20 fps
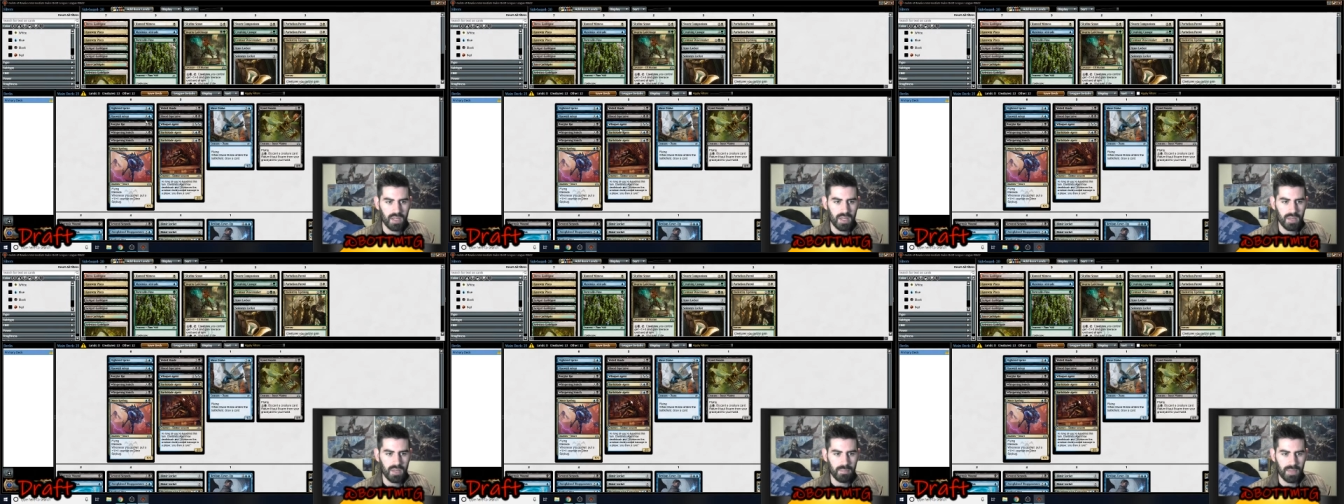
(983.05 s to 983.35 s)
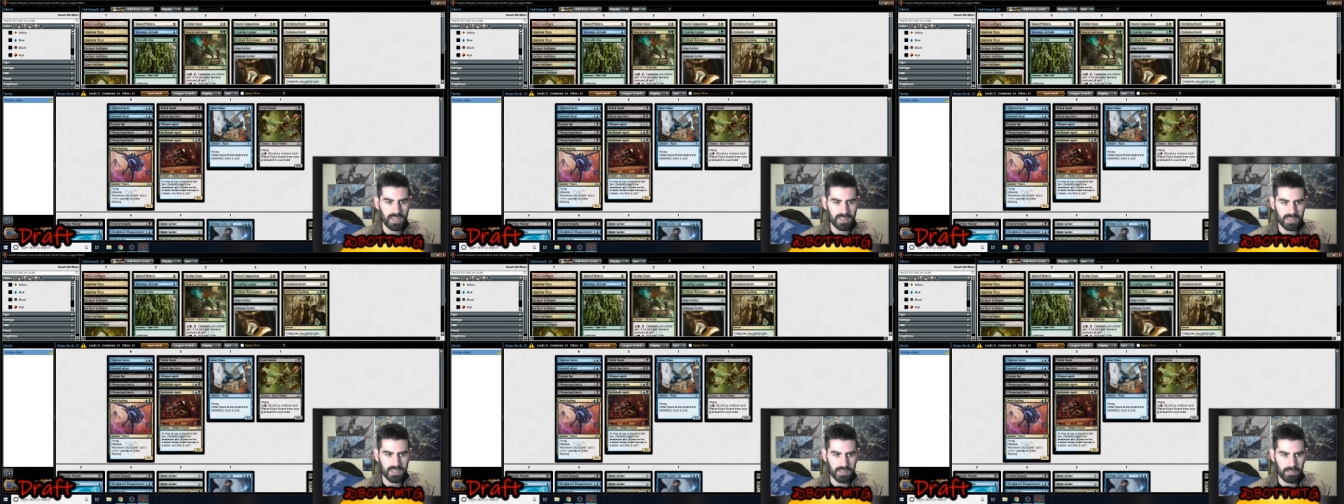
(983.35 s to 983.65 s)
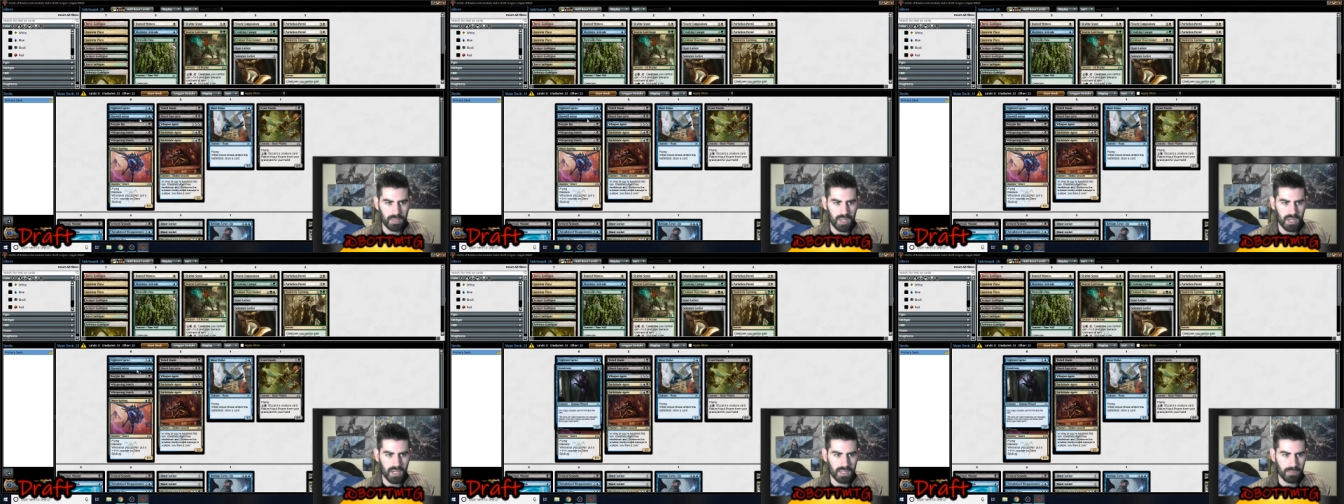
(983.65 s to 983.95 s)
make this
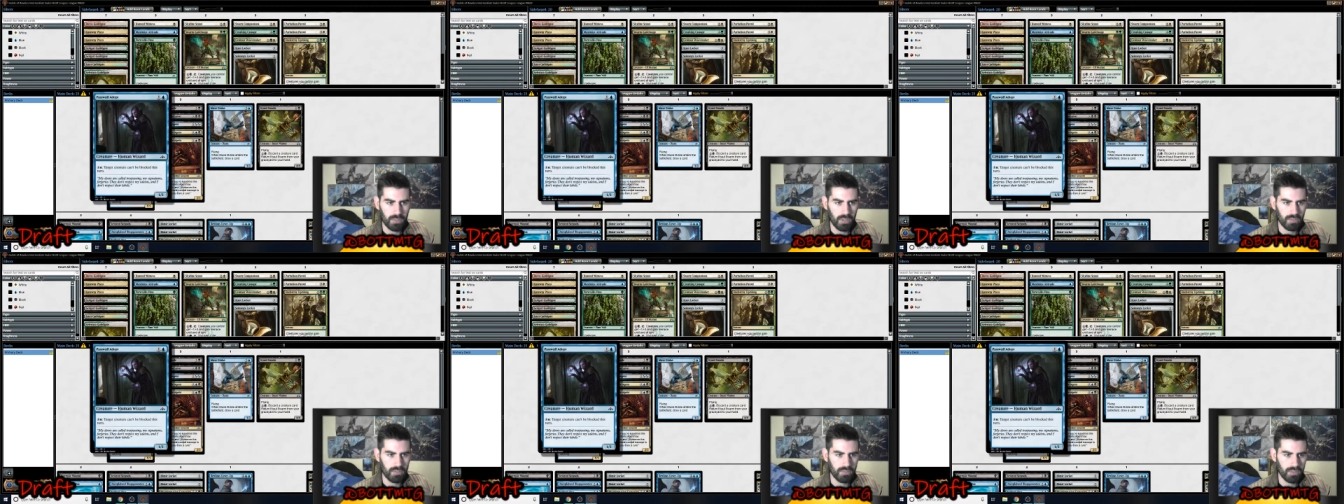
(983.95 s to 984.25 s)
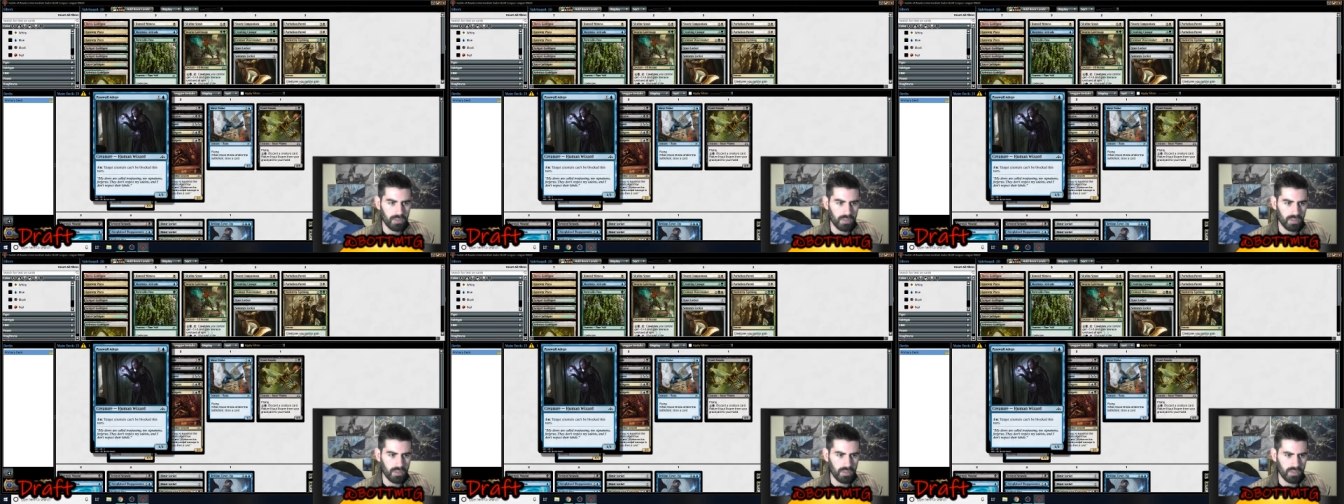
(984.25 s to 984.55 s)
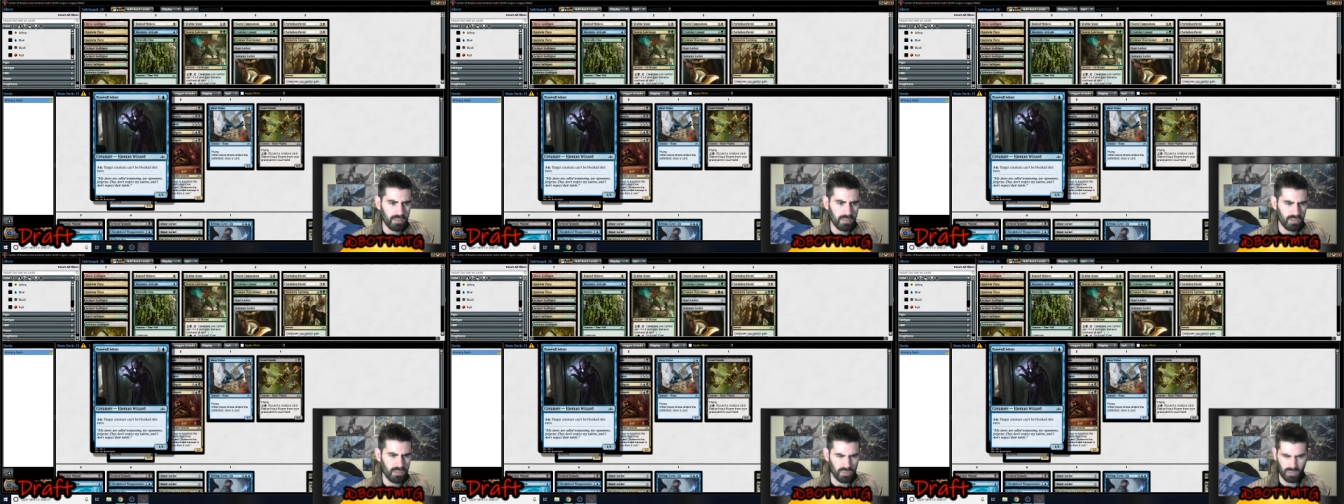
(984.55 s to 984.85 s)
unblockable for
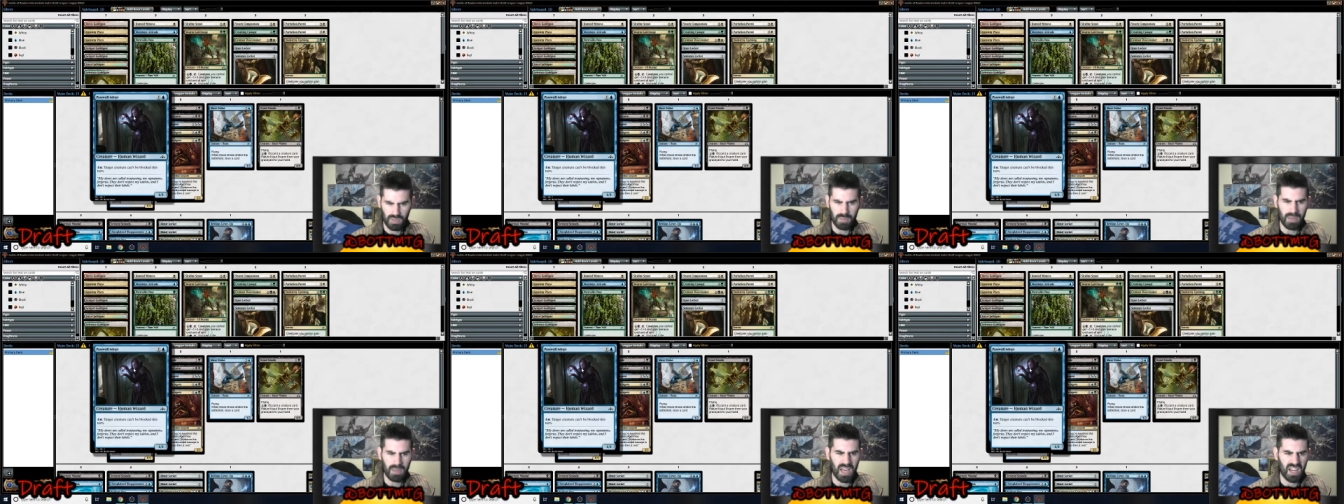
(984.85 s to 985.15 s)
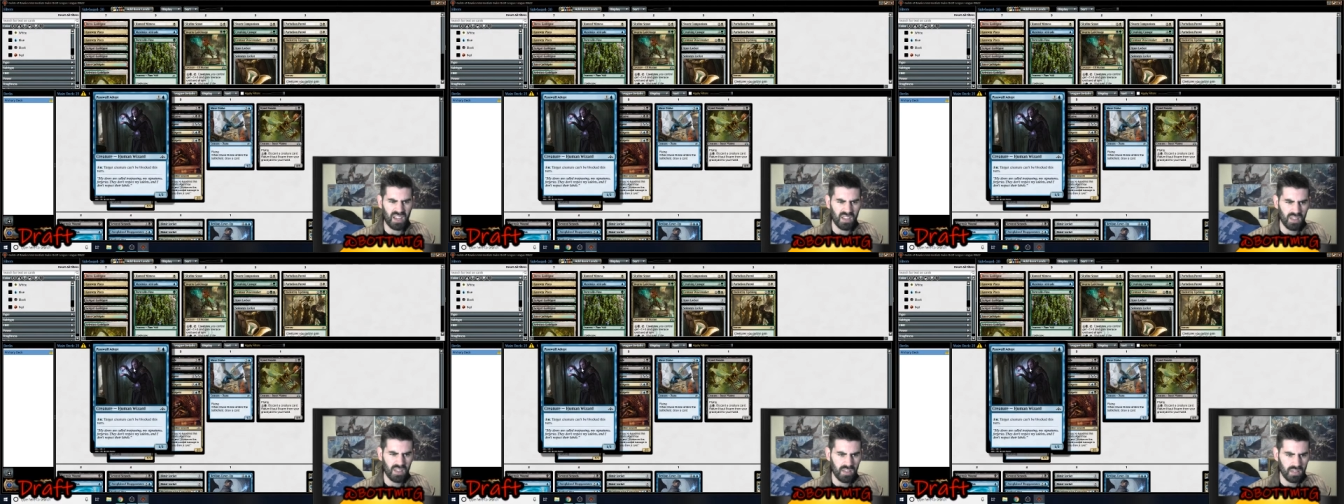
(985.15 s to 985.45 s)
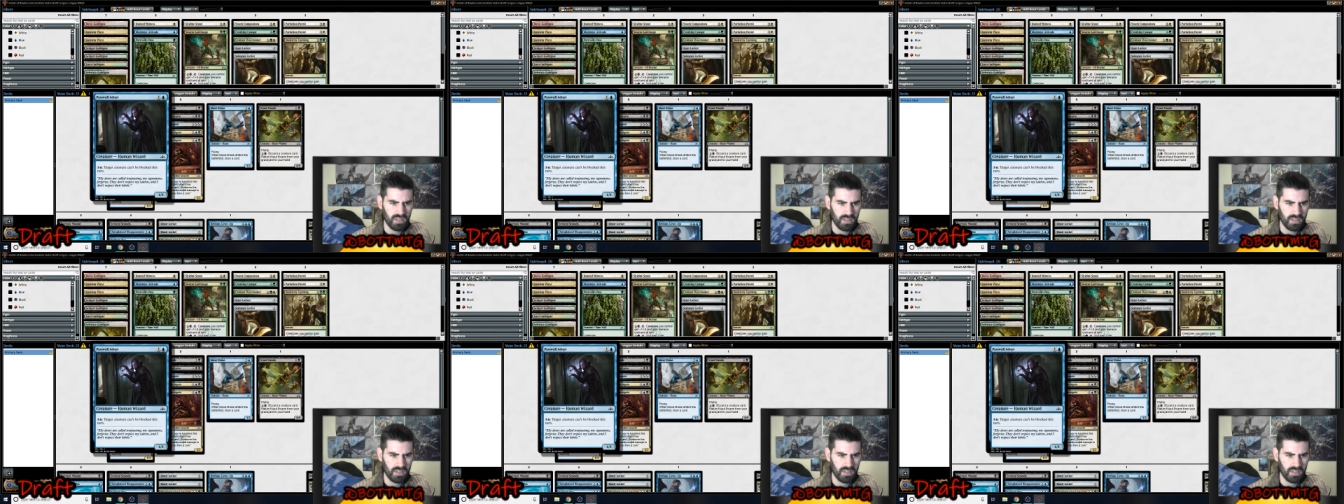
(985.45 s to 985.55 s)
3 mana.